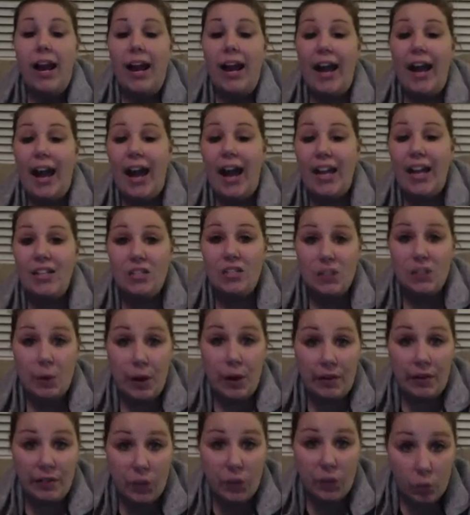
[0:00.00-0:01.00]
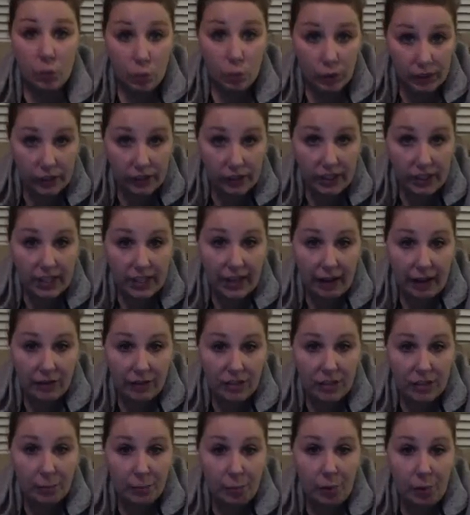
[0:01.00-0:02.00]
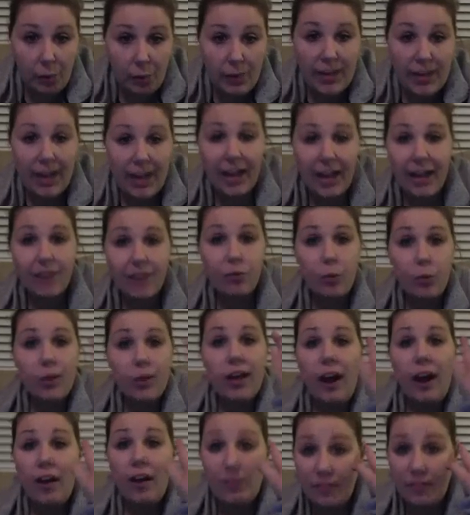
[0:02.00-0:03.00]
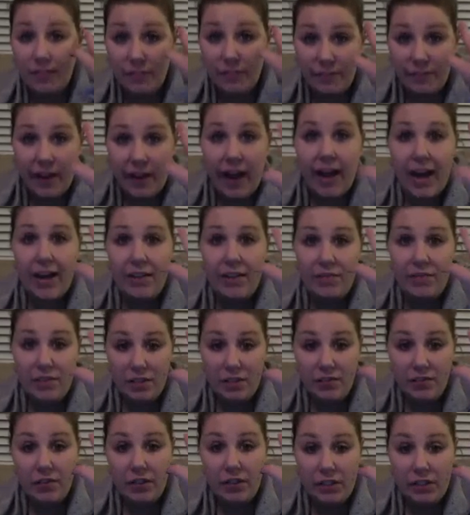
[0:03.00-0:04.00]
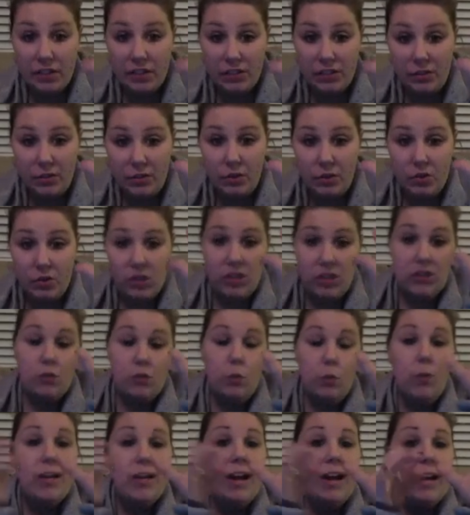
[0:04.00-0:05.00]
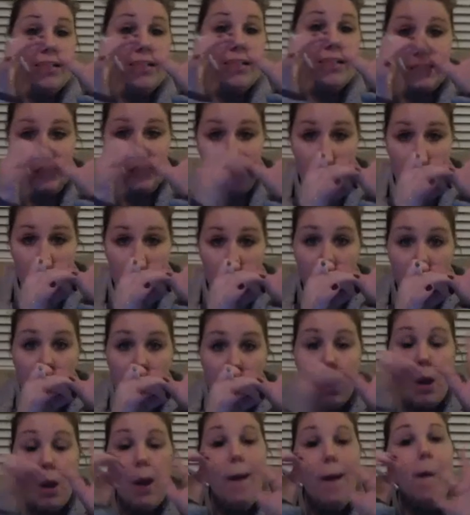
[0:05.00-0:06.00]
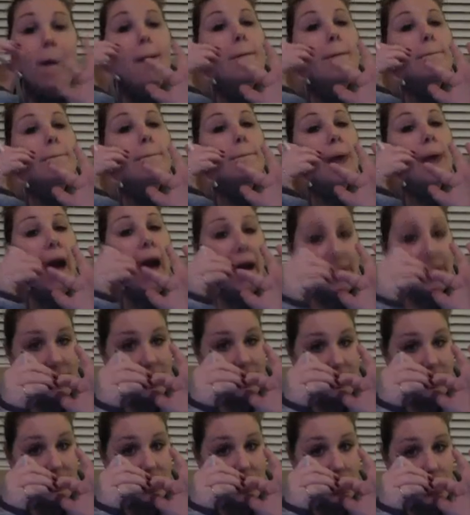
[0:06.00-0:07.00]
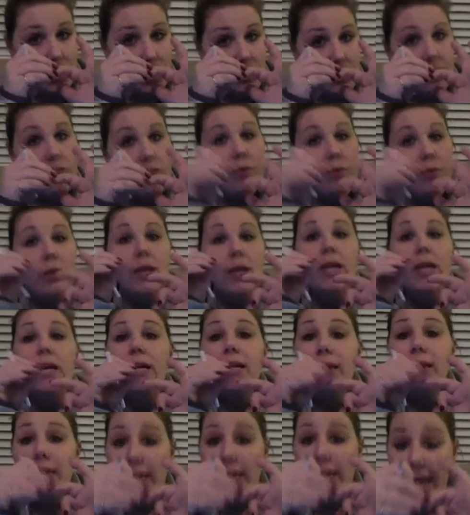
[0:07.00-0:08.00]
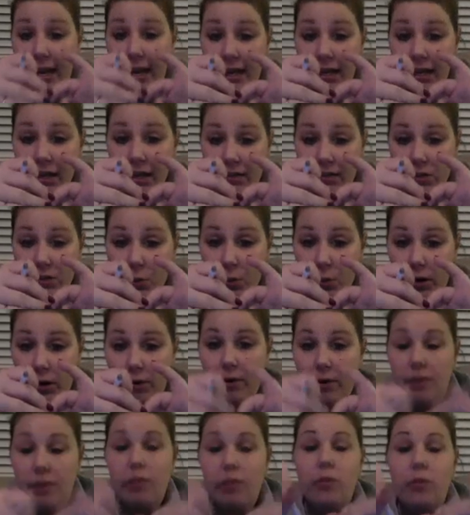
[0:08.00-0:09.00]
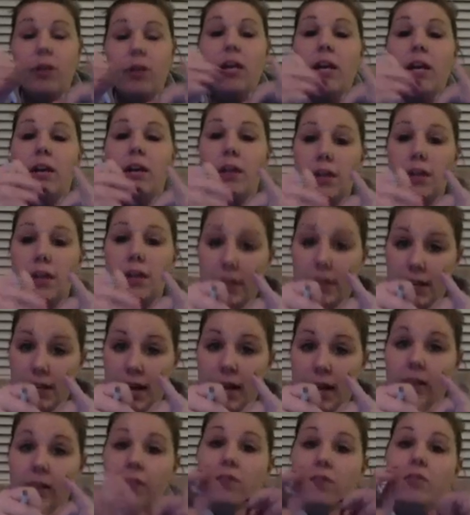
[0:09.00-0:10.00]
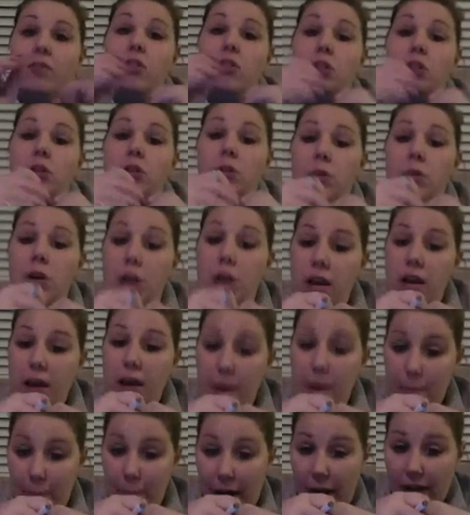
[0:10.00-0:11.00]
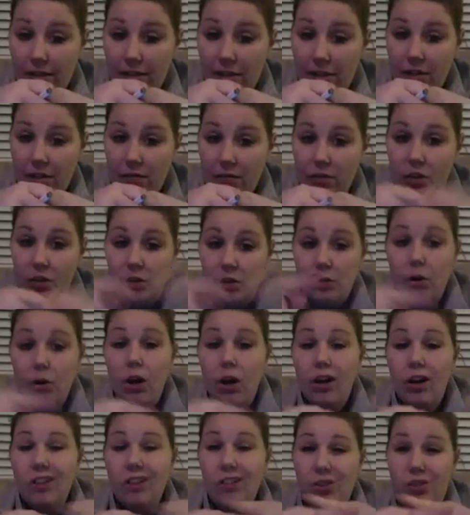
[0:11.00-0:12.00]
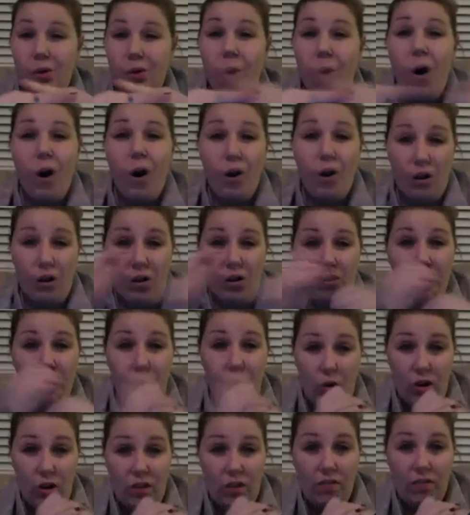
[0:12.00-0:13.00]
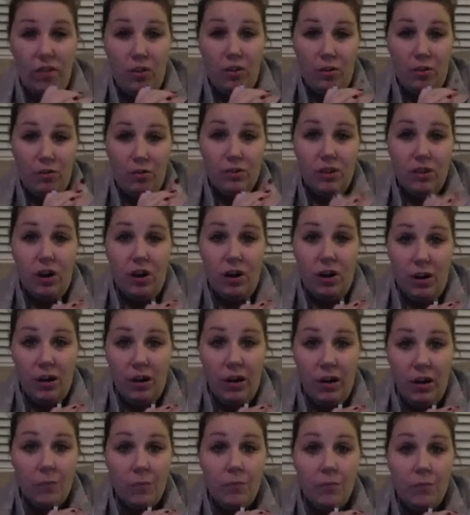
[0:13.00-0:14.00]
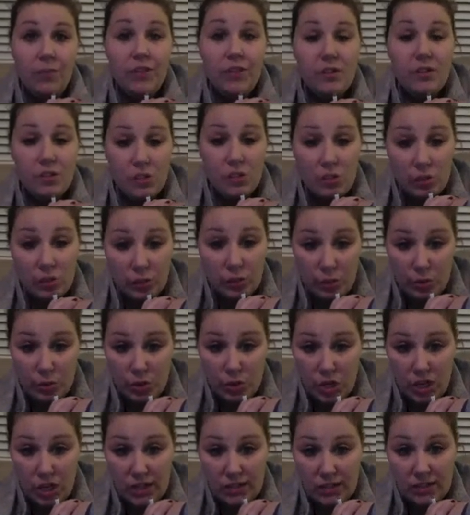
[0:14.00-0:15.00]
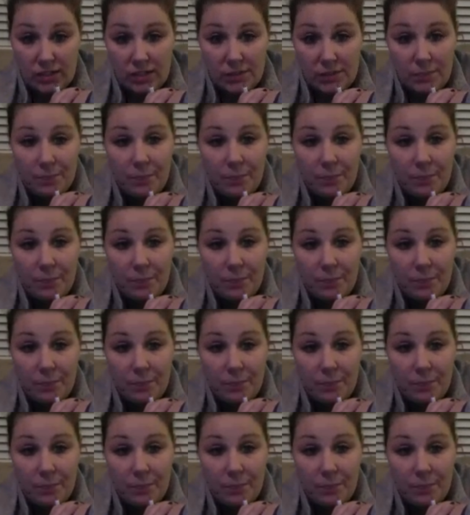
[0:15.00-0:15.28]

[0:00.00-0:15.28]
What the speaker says: And so if you really count up what we have, we got 5 different solutions. We got 0, positive square root of 3, negative square root of 3, -2, and +2. So all 4 of those are solutions.